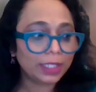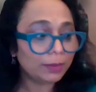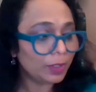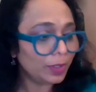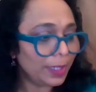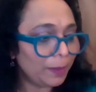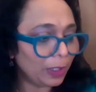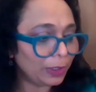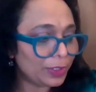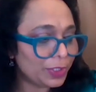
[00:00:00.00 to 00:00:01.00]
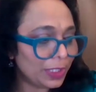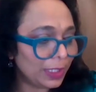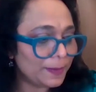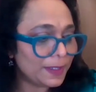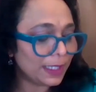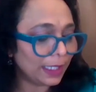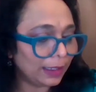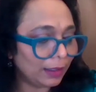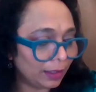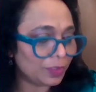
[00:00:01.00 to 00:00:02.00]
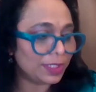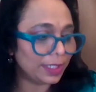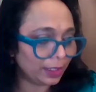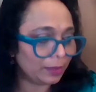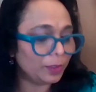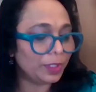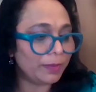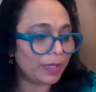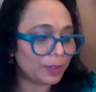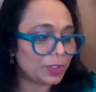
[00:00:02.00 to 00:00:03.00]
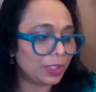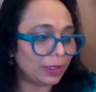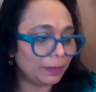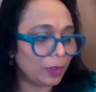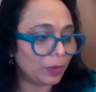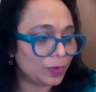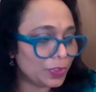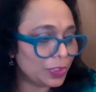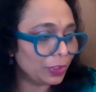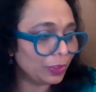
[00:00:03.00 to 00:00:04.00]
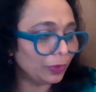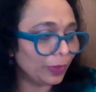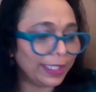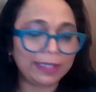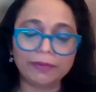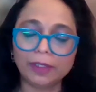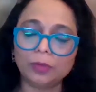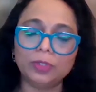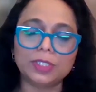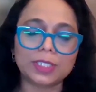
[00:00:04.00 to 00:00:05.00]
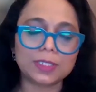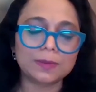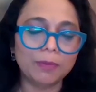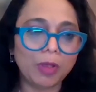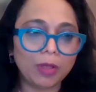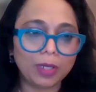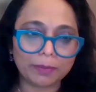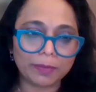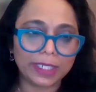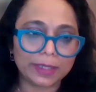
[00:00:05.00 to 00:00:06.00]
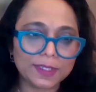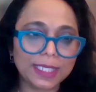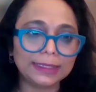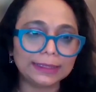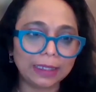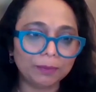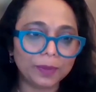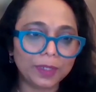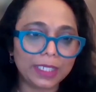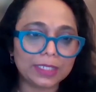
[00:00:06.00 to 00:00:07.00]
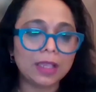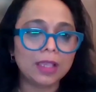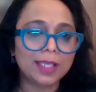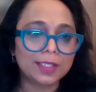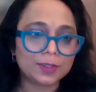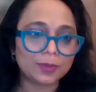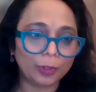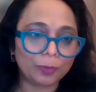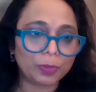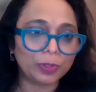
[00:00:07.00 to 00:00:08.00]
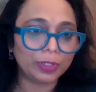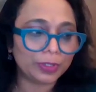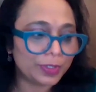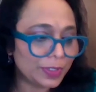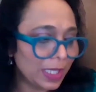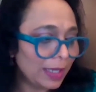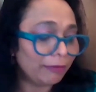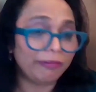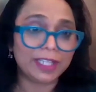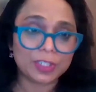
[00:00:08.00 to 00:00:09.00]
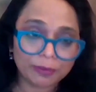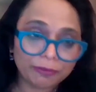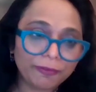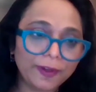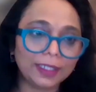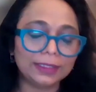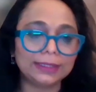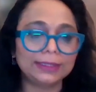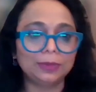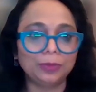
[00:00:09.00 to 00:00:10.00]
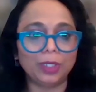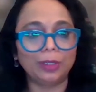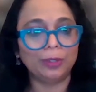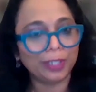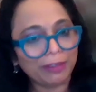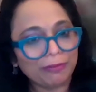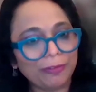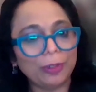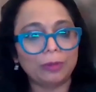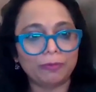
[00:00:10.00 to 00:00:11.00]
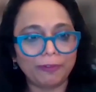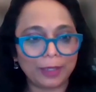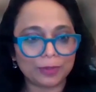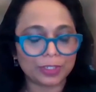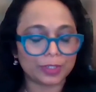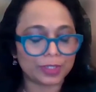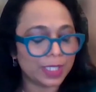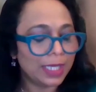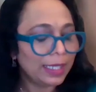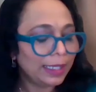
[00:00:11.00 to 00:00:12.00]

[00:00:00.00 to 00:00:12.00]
the community partnerships, I would say the community membership goes to anyone who is a small and medium-sized companies, solopreneurs, venture funds who are looking for founders,